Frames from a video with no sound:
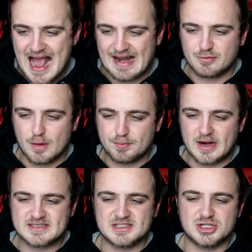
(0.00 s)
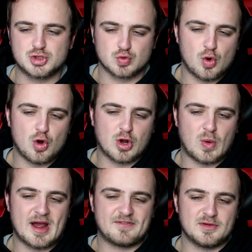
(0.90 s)
And I've got Brighton to draw
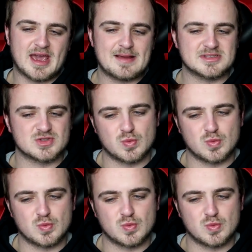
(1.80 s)
quite a few games